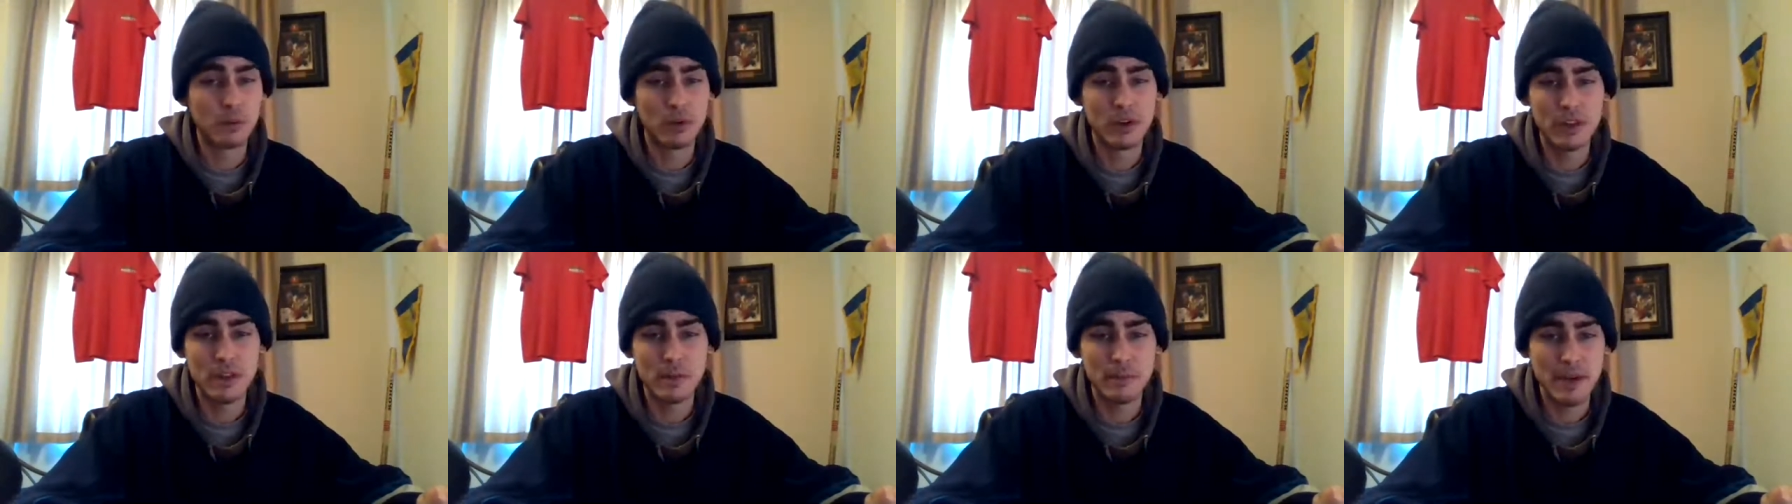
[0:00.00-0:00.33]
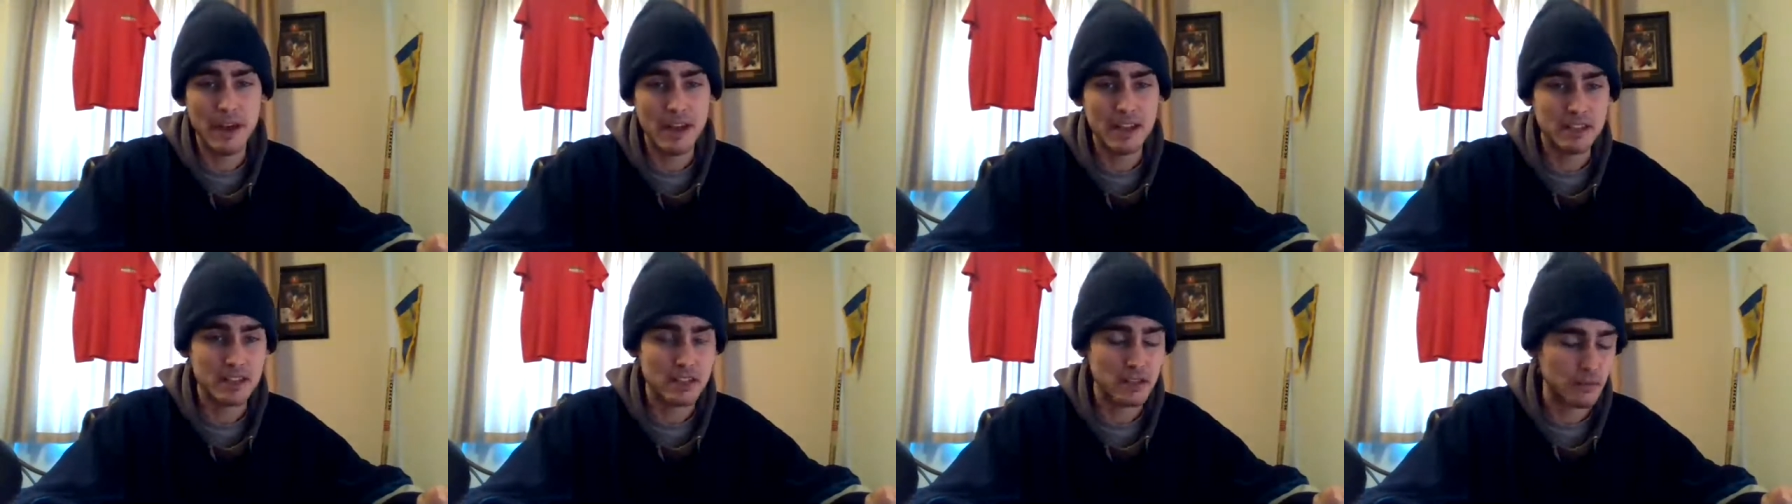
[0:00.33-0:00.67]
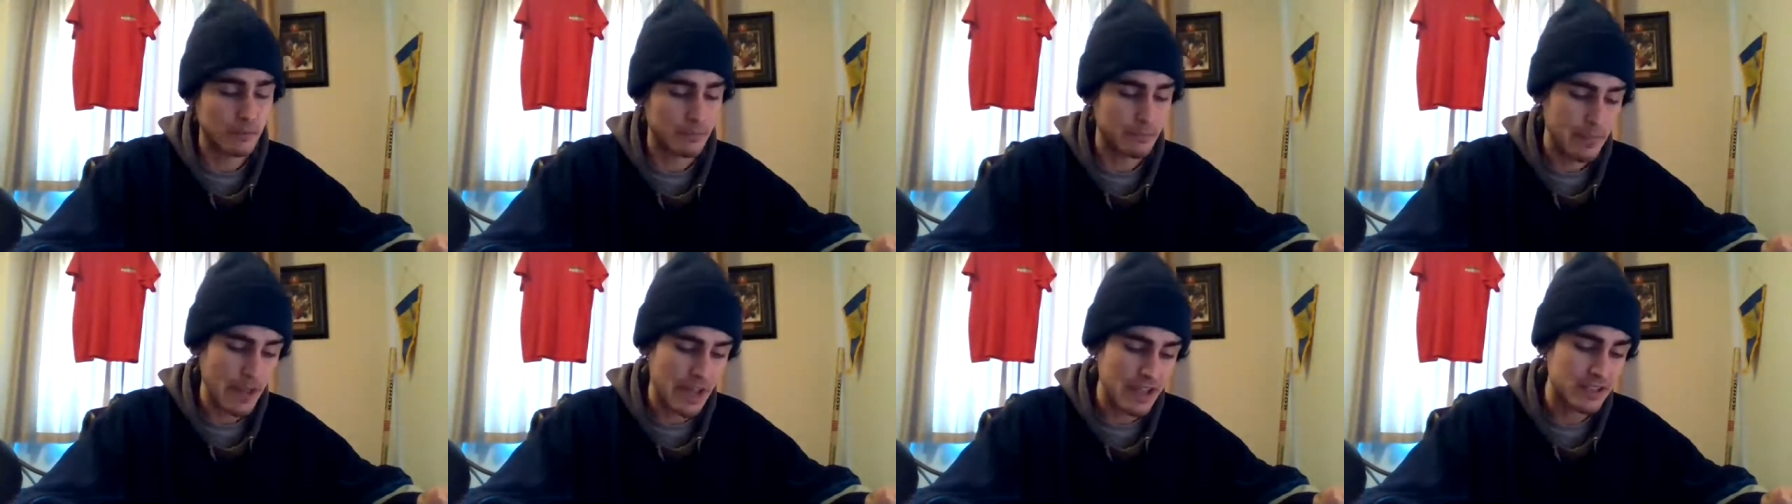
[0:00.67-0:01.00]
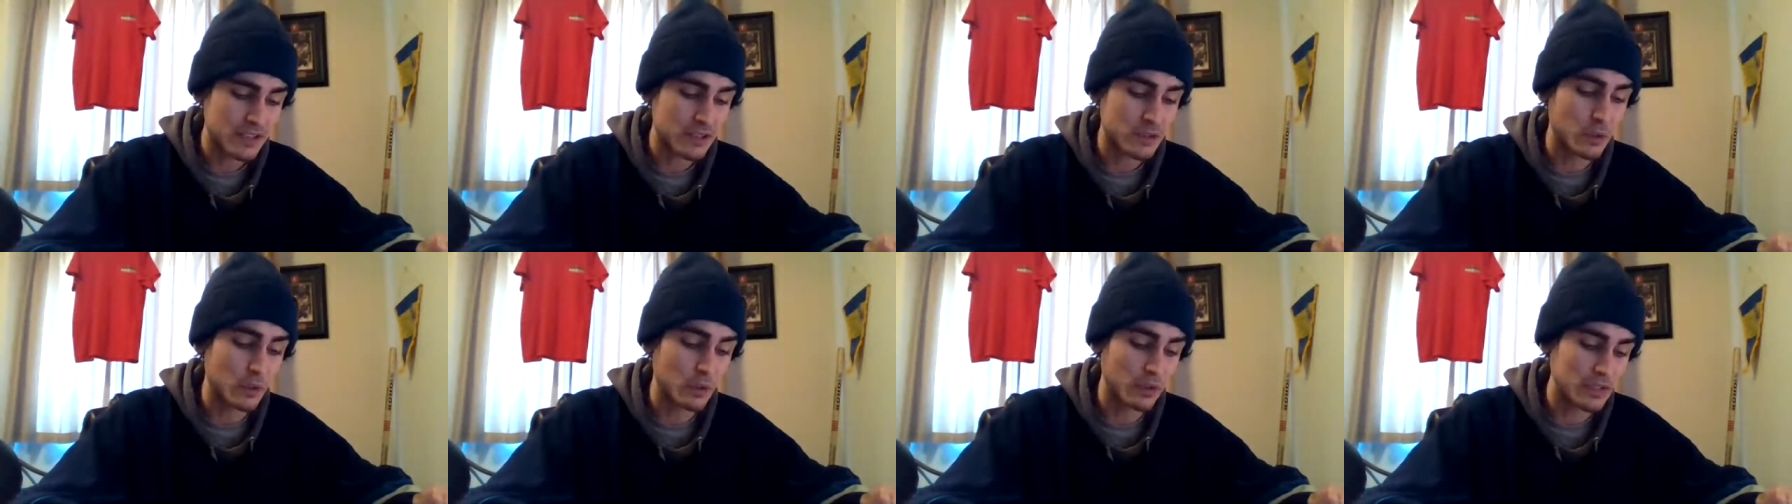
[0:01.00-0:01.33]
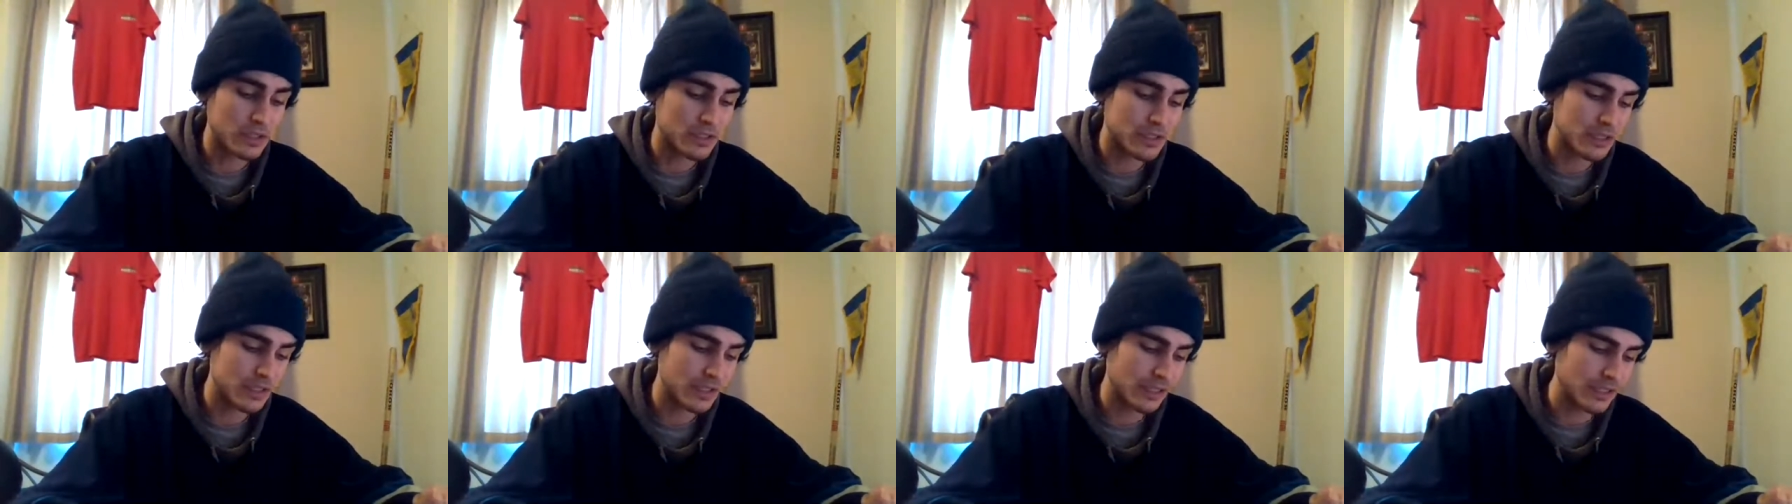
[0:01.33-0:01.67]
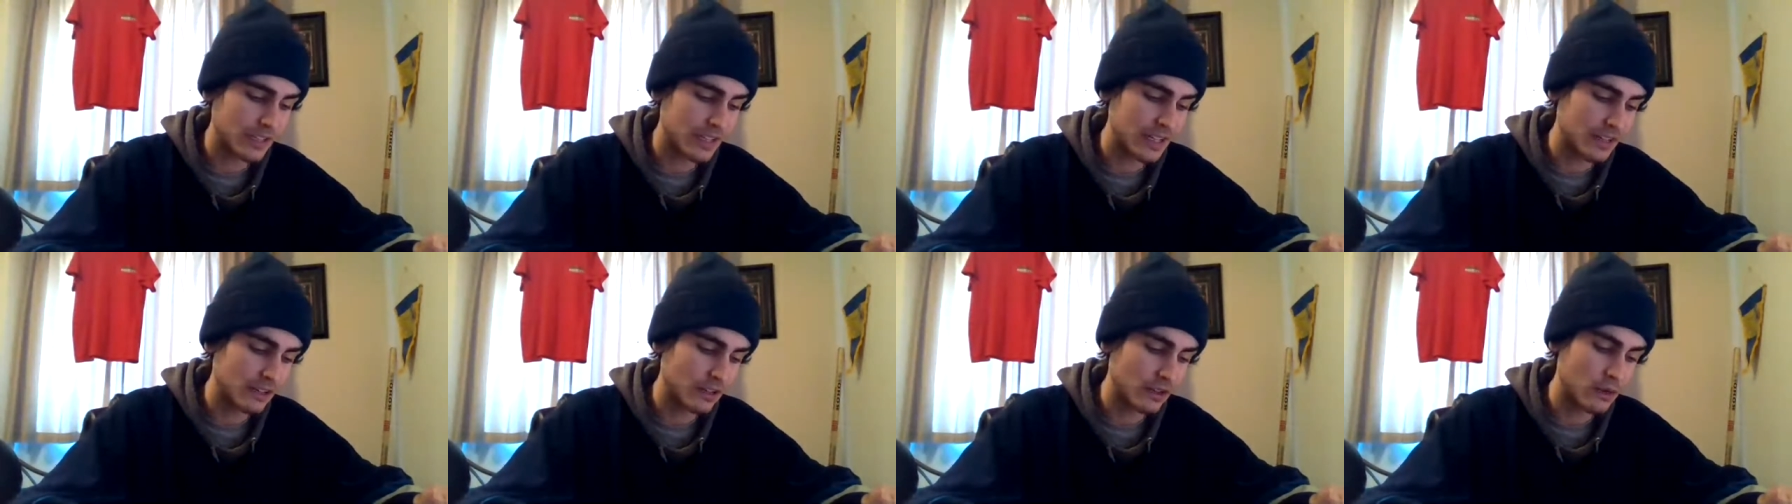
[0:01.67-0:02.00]
of the best goalies in the
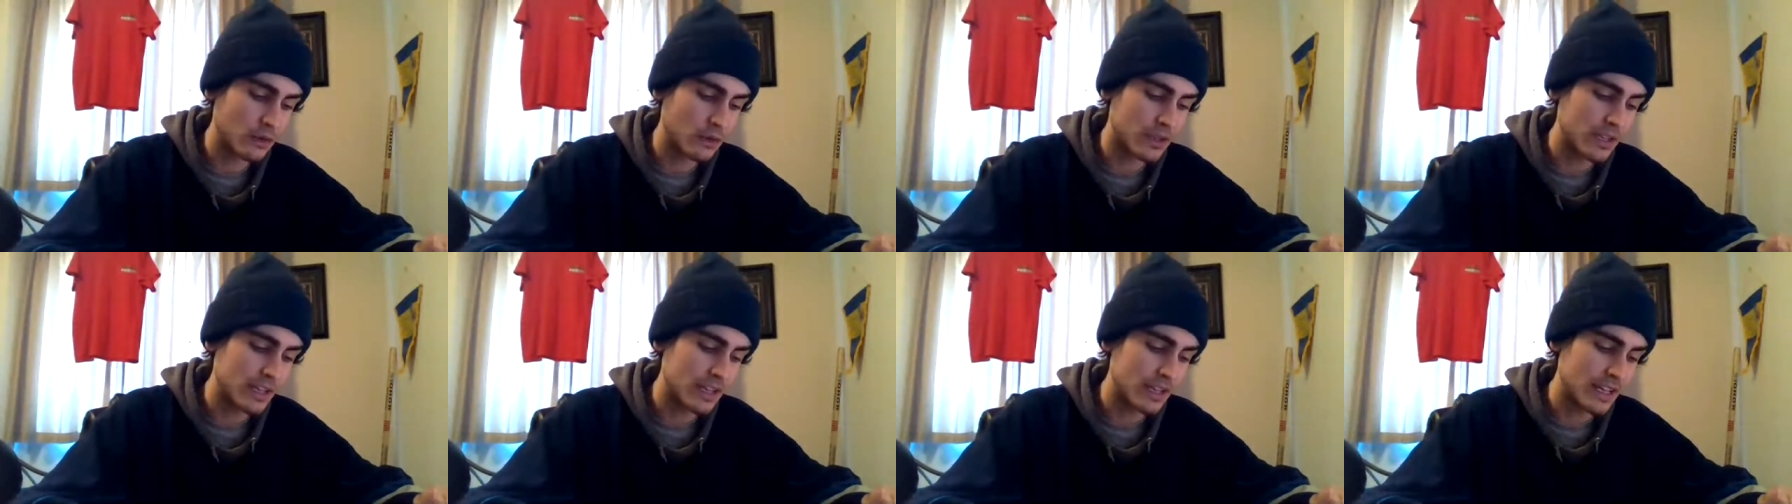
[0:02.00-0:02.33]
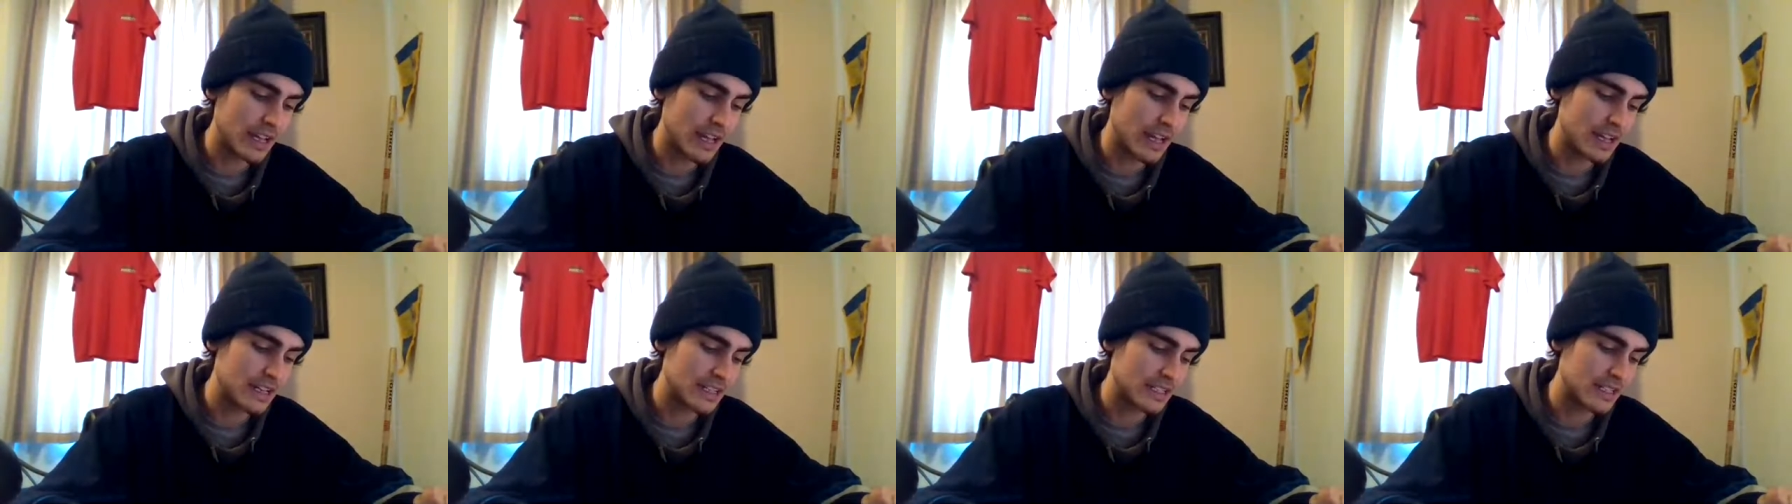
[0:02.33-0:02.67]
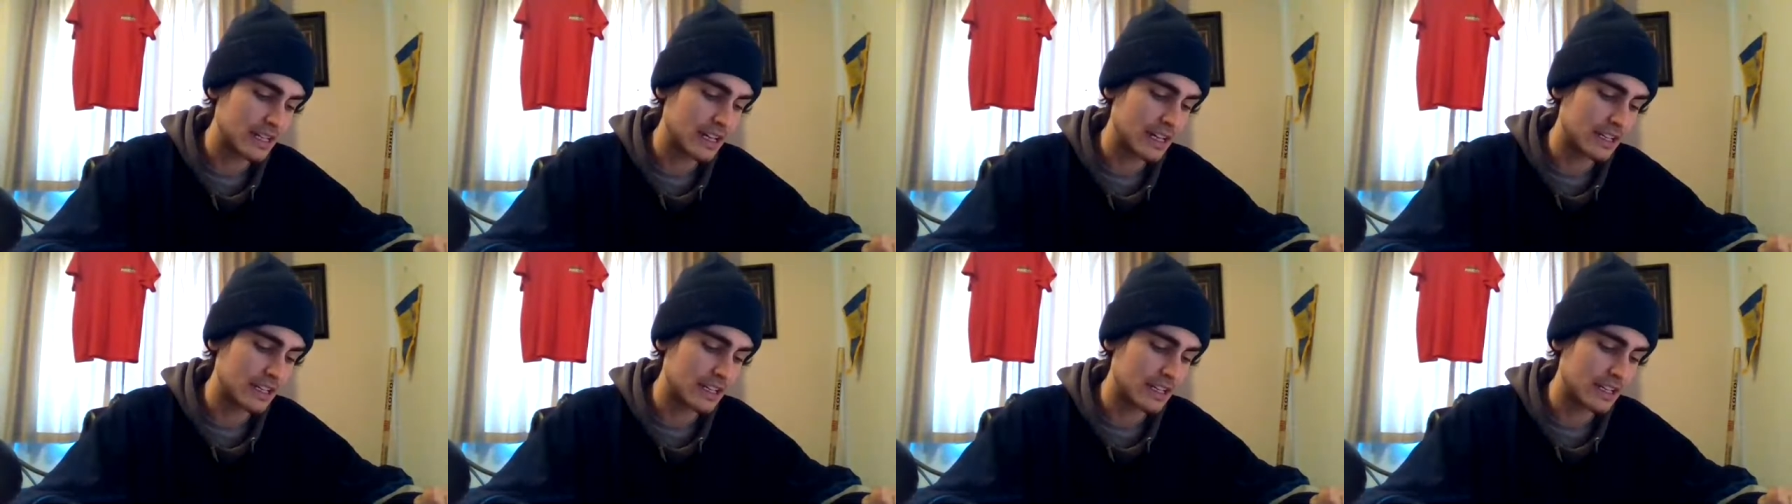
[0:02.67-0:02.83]
league, low-key, guys.